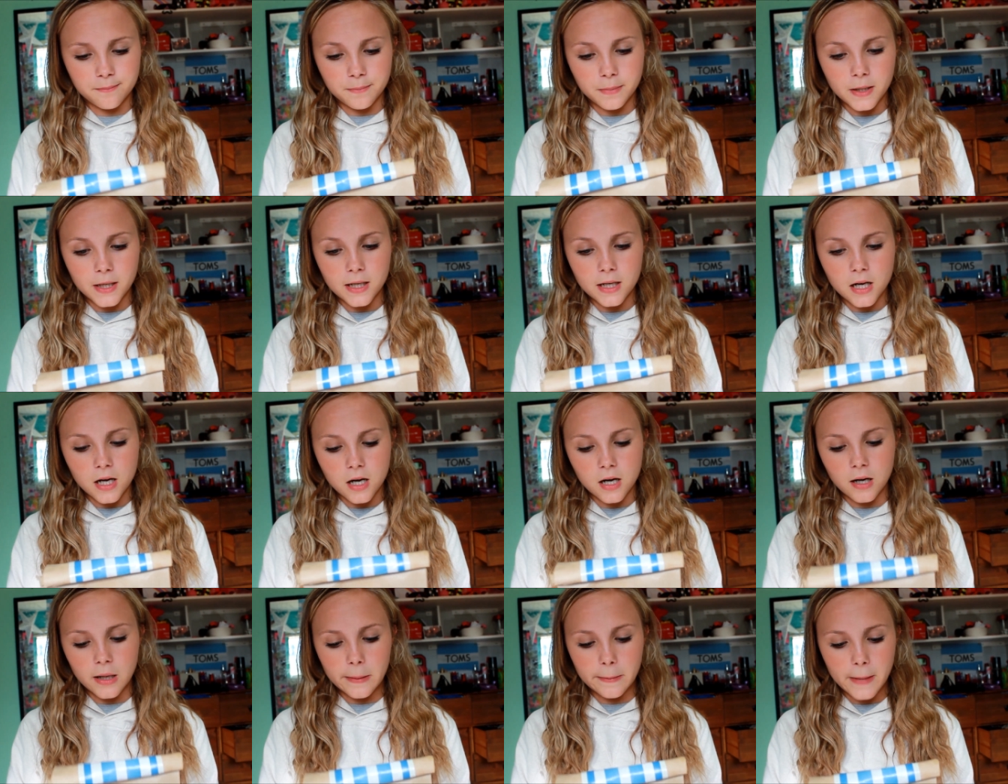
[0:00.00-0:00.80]

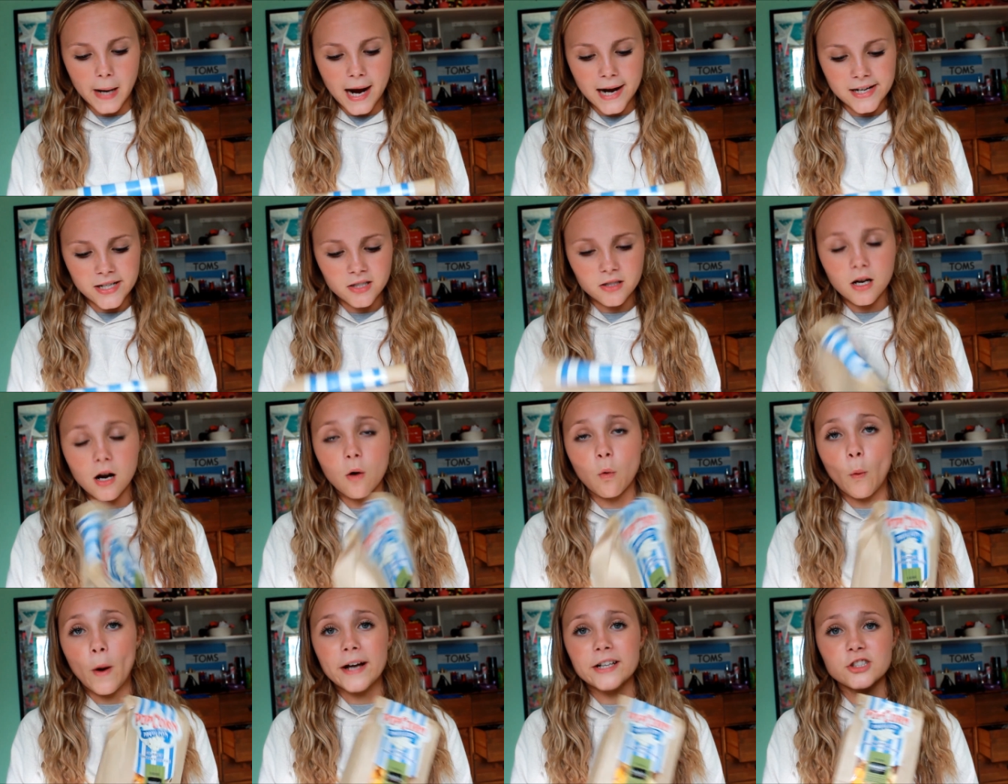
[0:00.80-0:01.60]
But um, I just
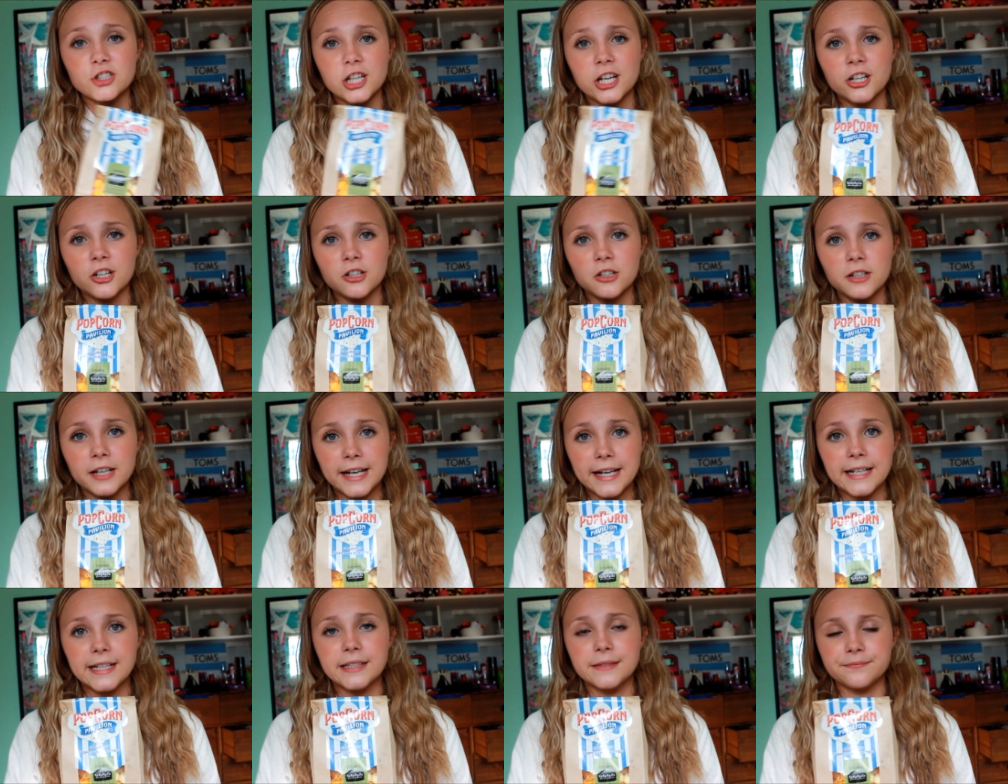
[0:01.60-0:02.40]
got white cheddar
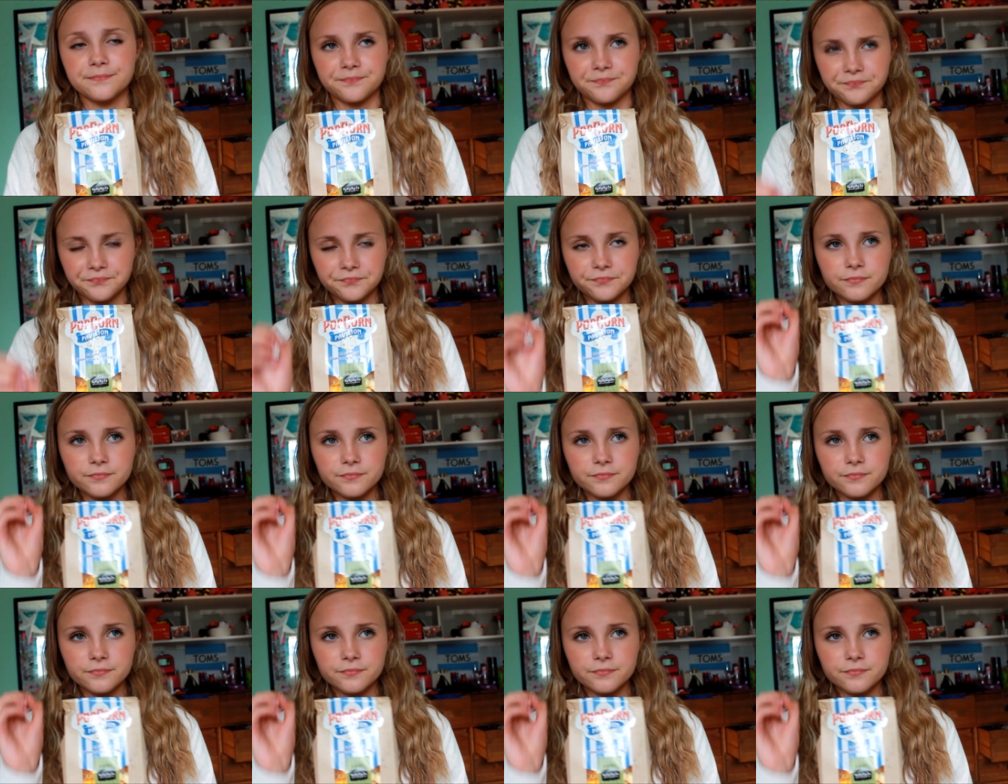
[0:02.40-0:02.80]
and